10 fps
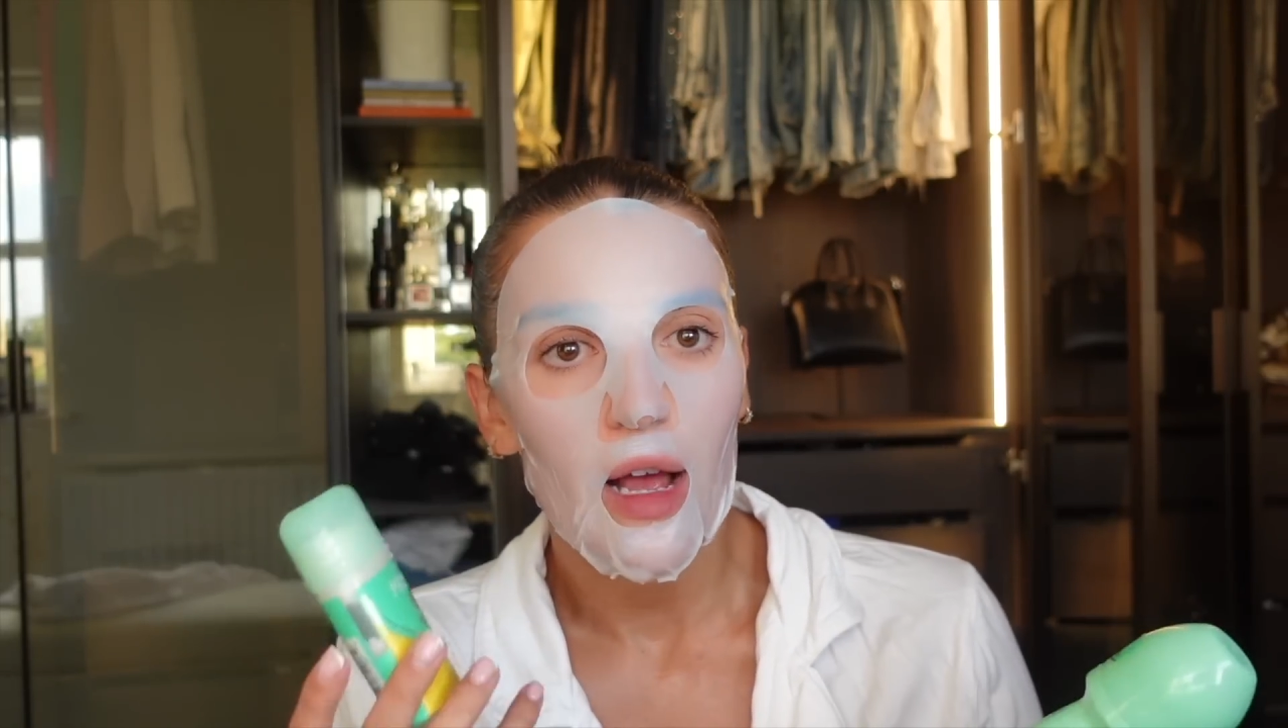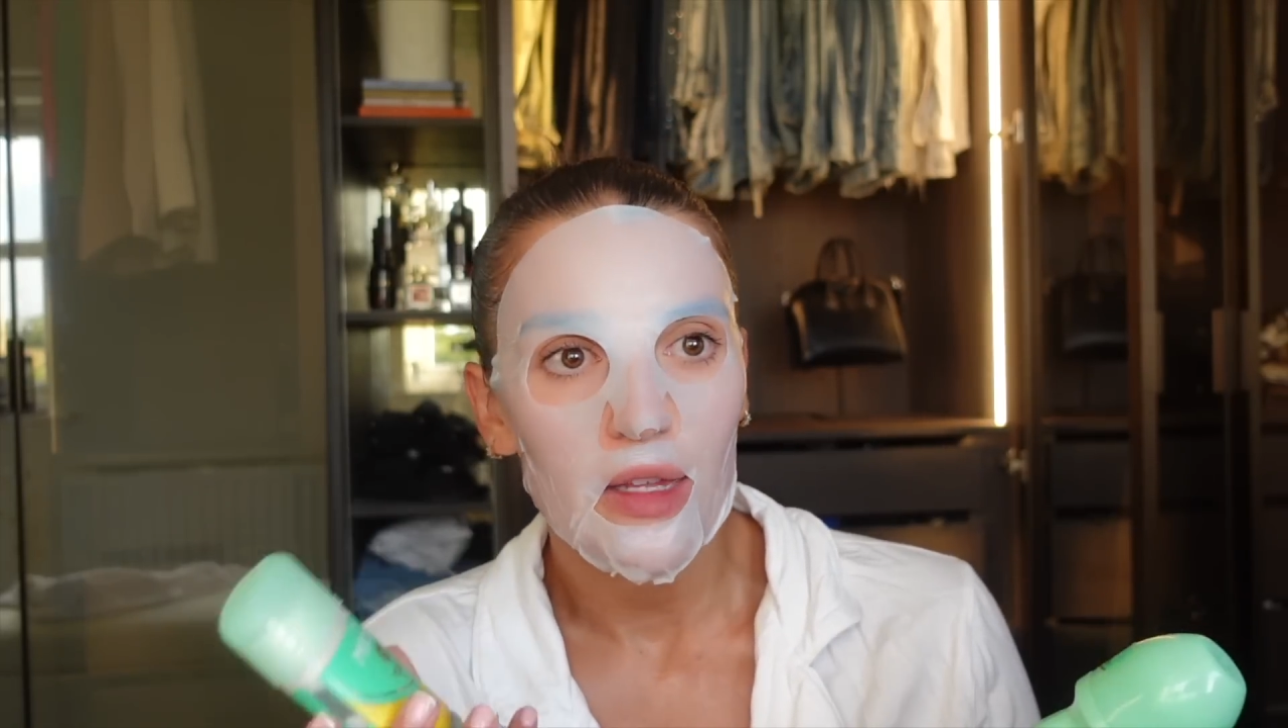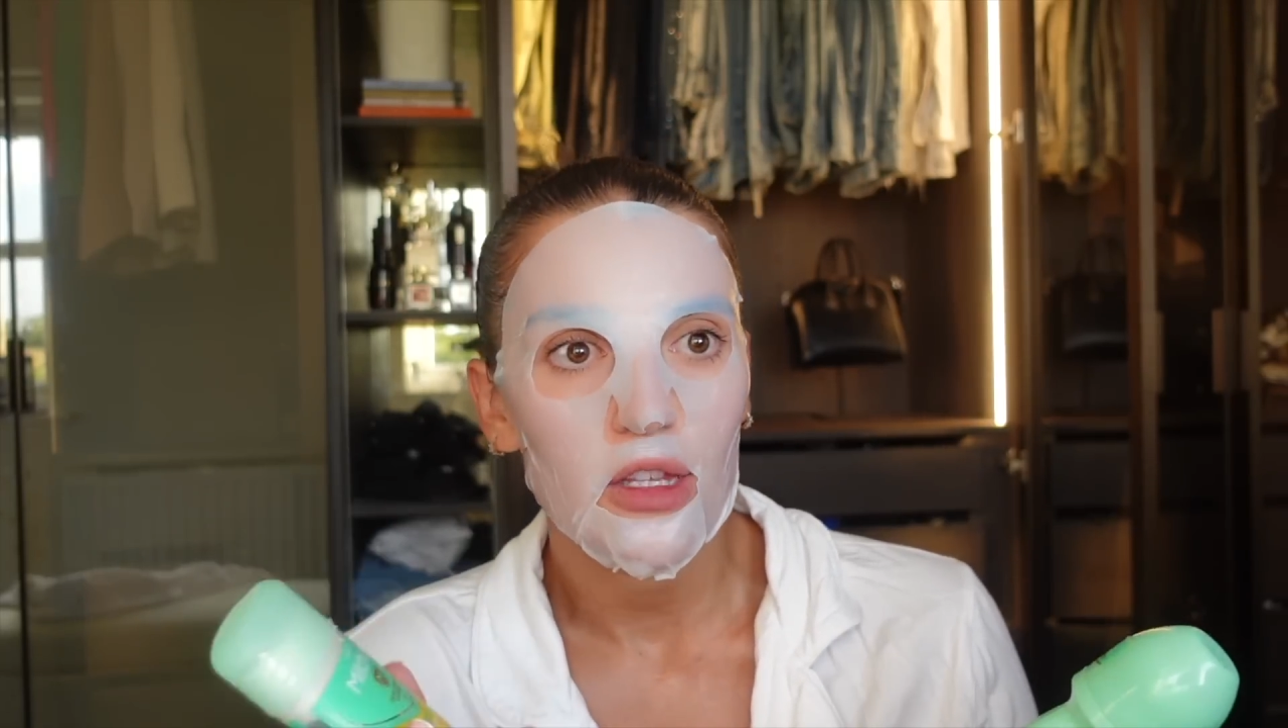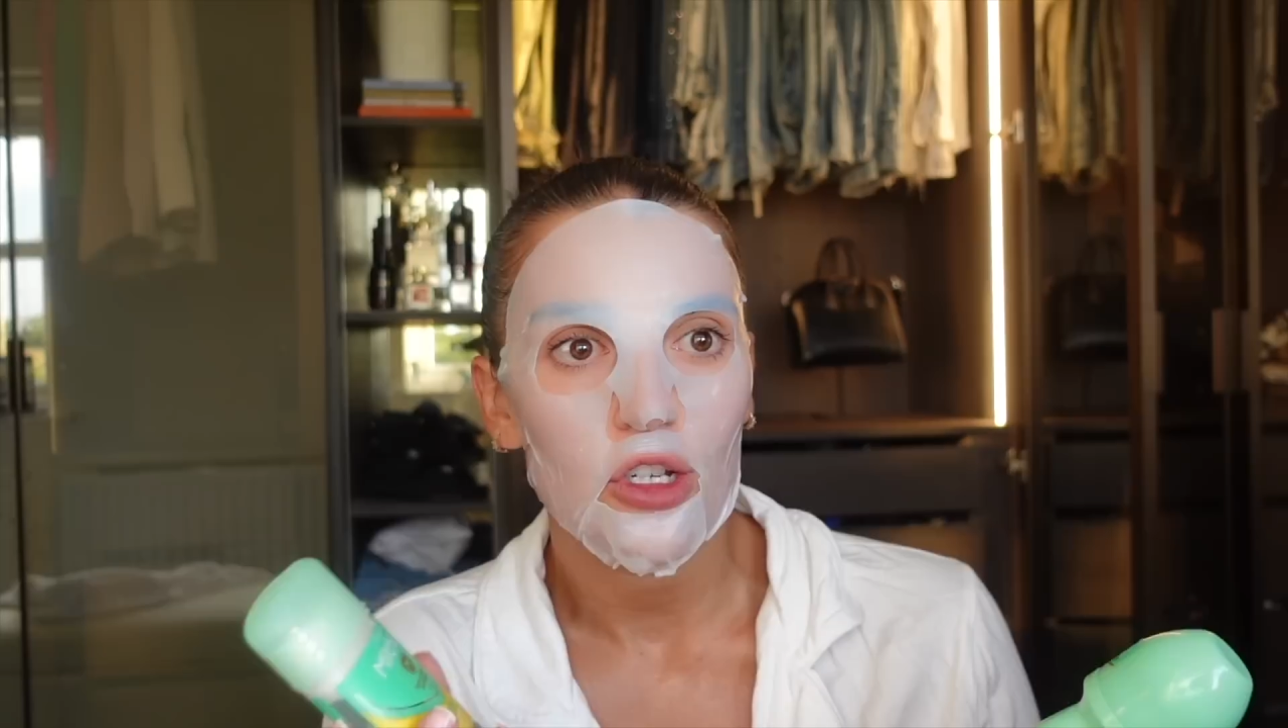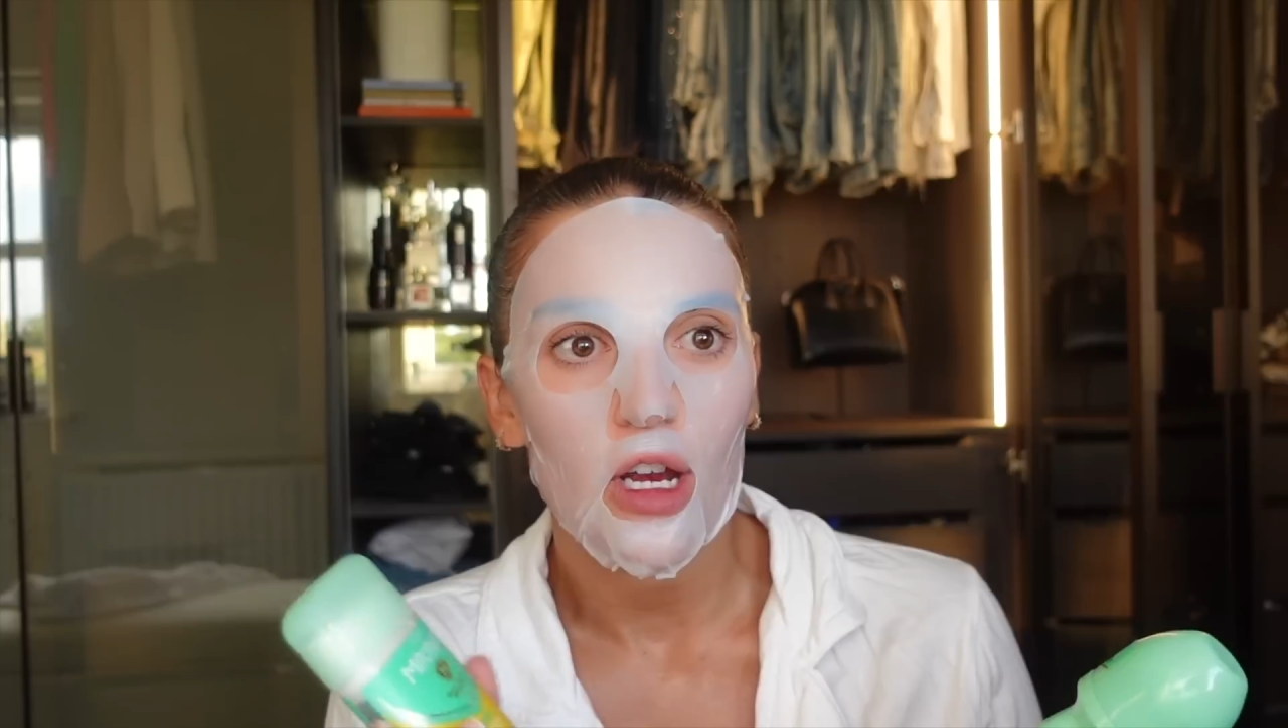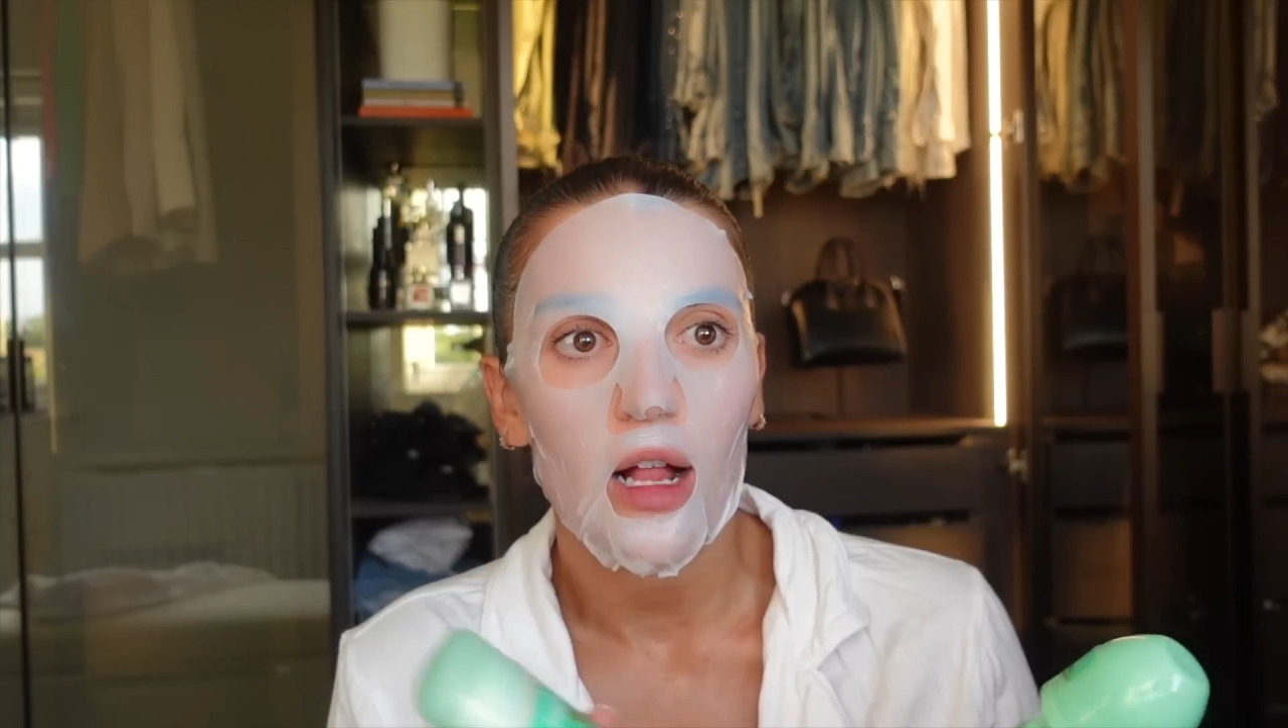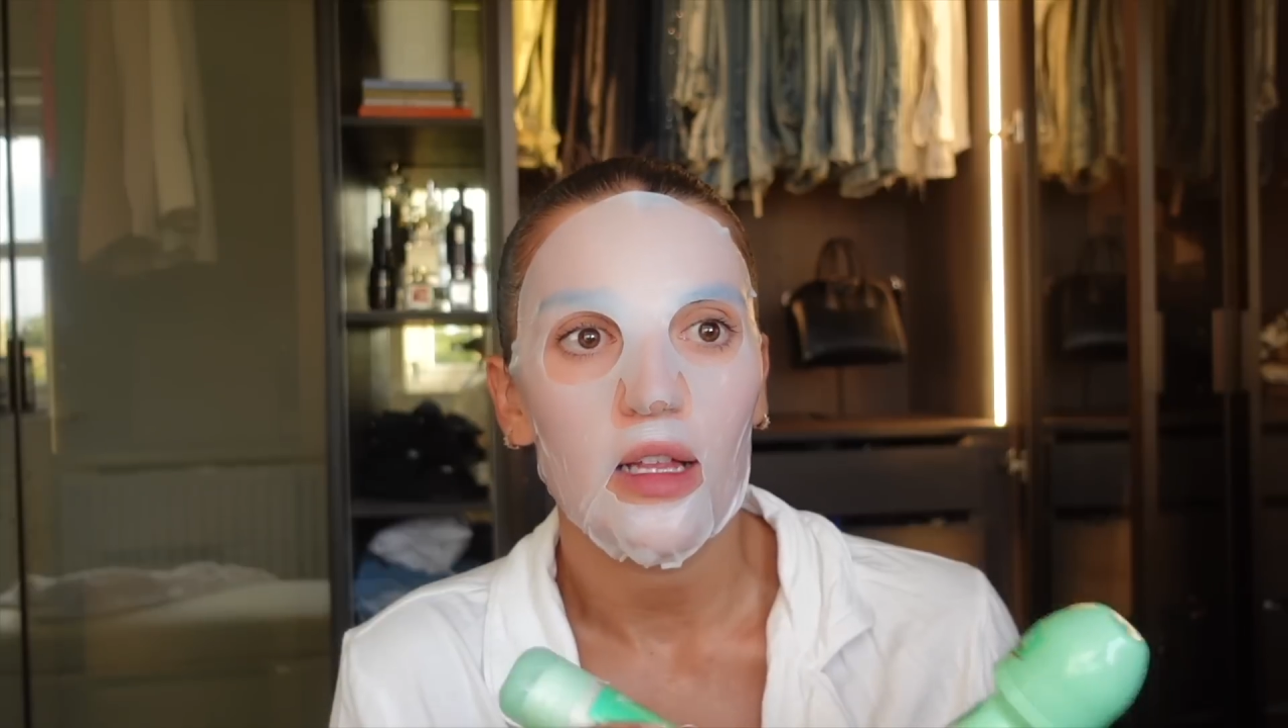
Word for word: had the gel.